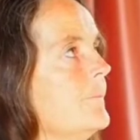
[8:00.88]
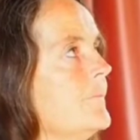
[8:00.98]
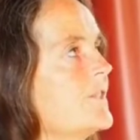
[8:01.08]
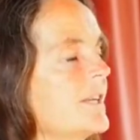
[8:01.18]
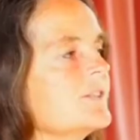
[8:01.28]

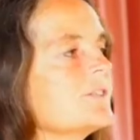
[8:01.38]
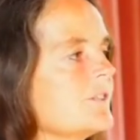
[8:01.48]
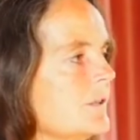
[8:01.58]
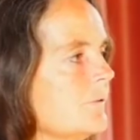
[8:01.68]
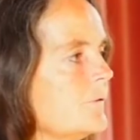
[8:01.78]

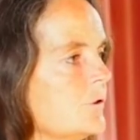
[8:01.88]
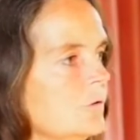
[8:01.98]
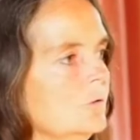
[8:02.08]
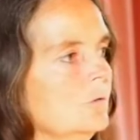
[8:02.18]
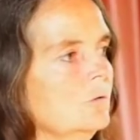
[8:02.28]
sensitive
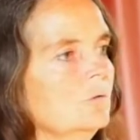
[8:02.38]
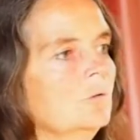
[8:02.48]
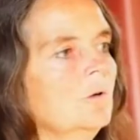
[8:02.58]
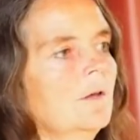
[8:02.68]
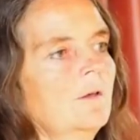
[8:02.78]

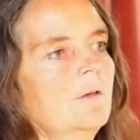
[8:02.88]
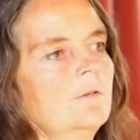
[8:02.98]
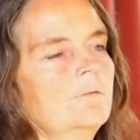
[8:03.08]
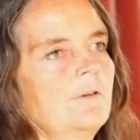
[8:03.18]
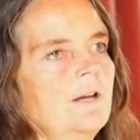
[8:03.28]
to
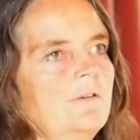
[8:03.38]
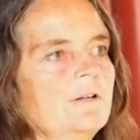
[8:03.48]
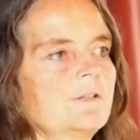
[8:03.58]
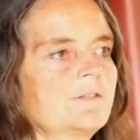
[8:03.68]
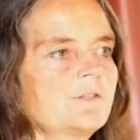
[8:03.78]
the
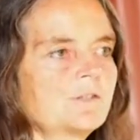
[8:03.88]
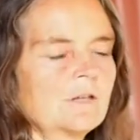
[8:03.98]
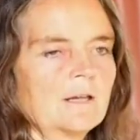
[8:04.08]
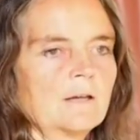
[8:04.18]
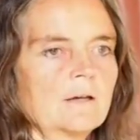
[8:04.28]

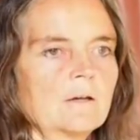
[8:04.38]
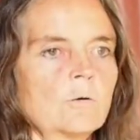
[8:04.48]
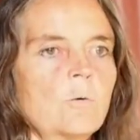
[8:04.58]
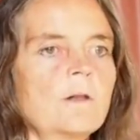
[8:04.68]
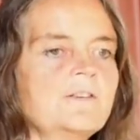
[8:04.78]
various
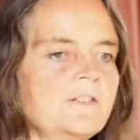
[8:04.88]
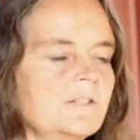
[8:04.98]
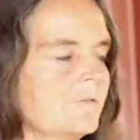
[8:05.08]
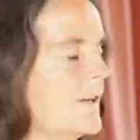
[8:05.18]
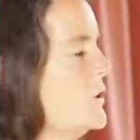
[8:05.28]
qualities
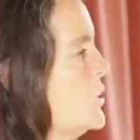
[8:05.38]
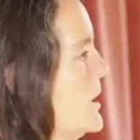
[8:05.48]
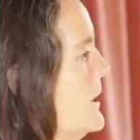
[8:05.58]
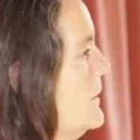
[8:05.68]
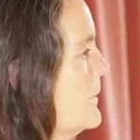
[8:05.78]
of
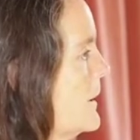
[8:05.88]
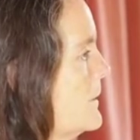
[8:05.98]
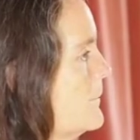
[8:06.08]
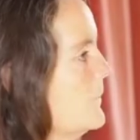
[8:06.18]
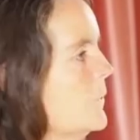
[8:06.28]
energy,
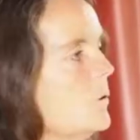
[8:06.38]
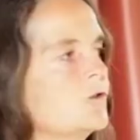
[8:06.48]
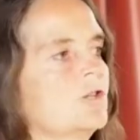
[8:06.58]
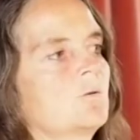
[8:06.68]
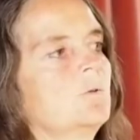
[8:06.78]
not
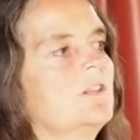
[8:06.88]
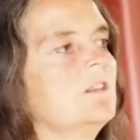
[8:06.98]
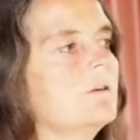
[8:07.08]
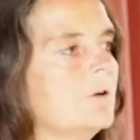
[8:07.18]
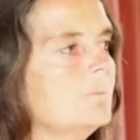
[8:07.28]
just within
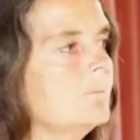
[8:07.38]
their own